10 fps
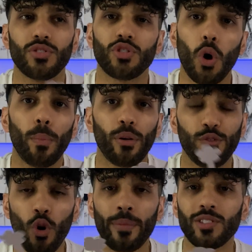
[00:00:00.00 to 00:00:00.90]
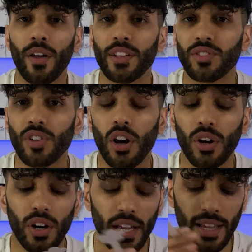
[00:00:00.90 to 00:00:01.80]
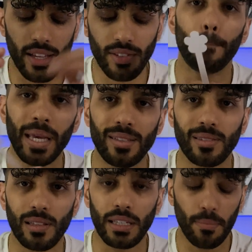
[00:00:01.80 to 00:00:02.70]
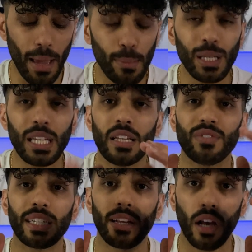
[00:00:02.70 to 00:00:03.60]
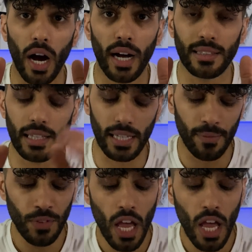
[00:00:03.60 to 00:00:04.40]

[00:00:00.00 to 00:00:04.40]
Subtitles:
So performance on this sucker is beastly, maybe even godly.